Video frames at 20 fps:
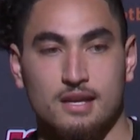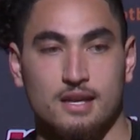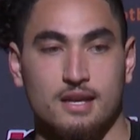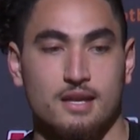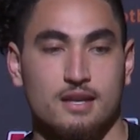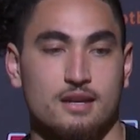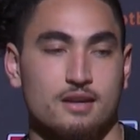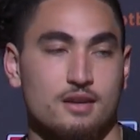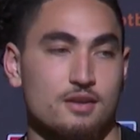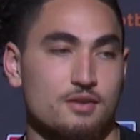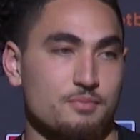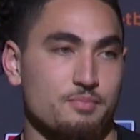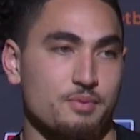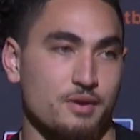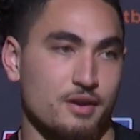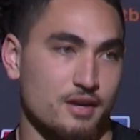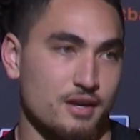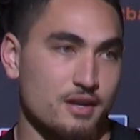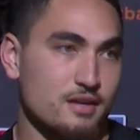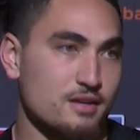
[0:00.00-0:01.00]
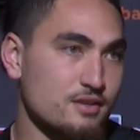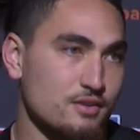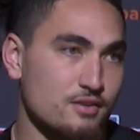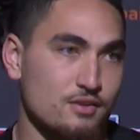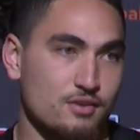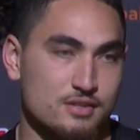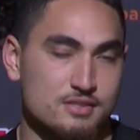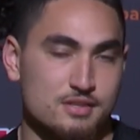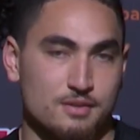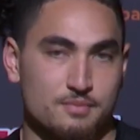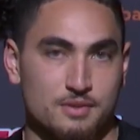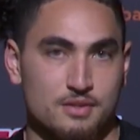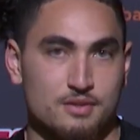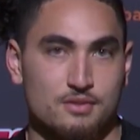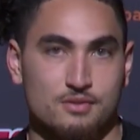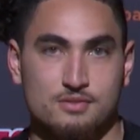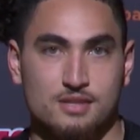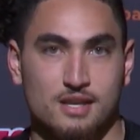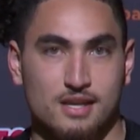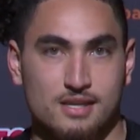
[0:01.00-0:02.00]
And another part, you know, accepting
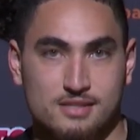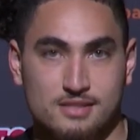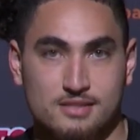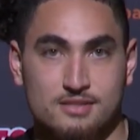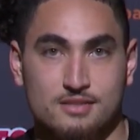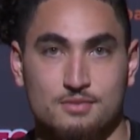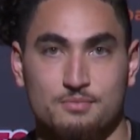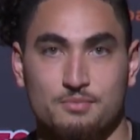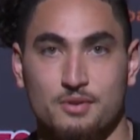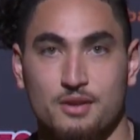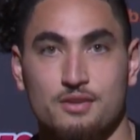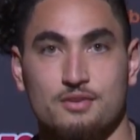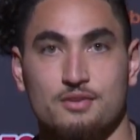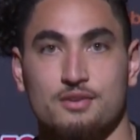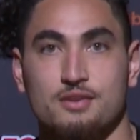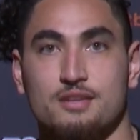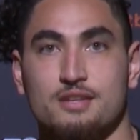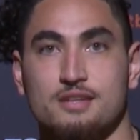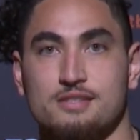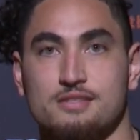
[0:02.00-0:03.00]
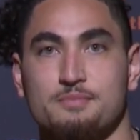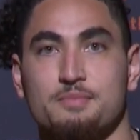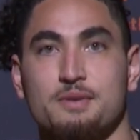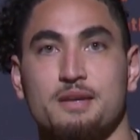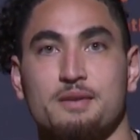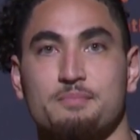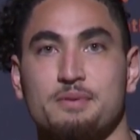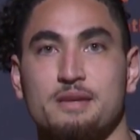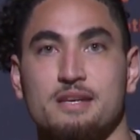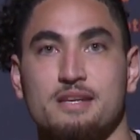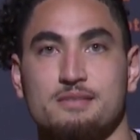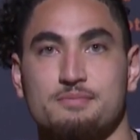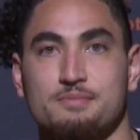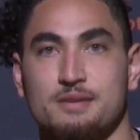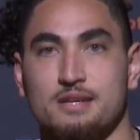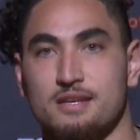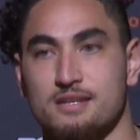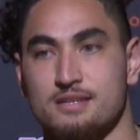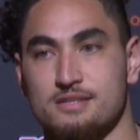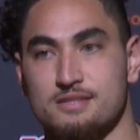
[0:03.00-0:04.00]
those guys into the brotherhood is a big piece,
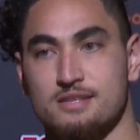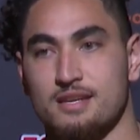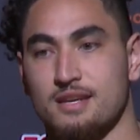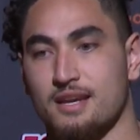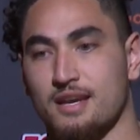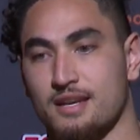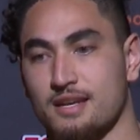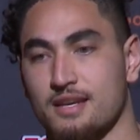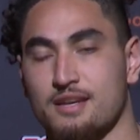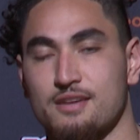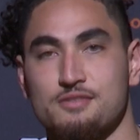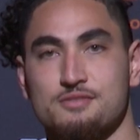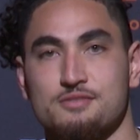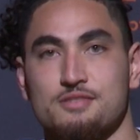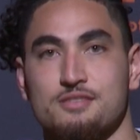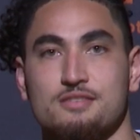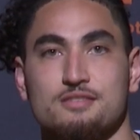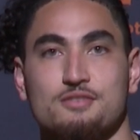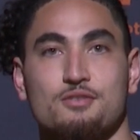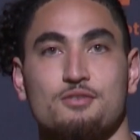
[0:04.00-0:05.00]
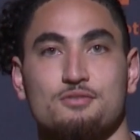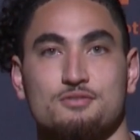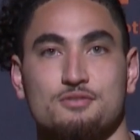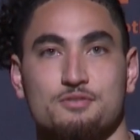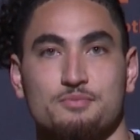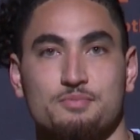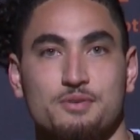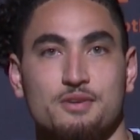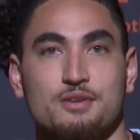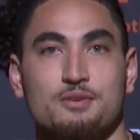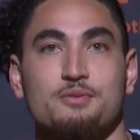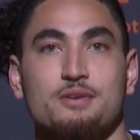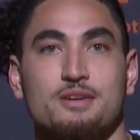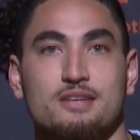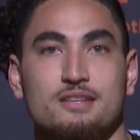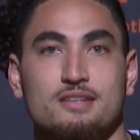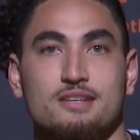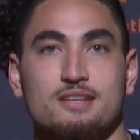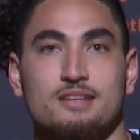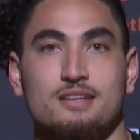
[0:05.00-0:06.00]
because they got to get used to this culture pretty
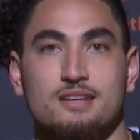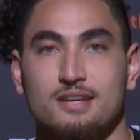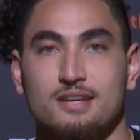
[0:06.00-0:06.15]
quickly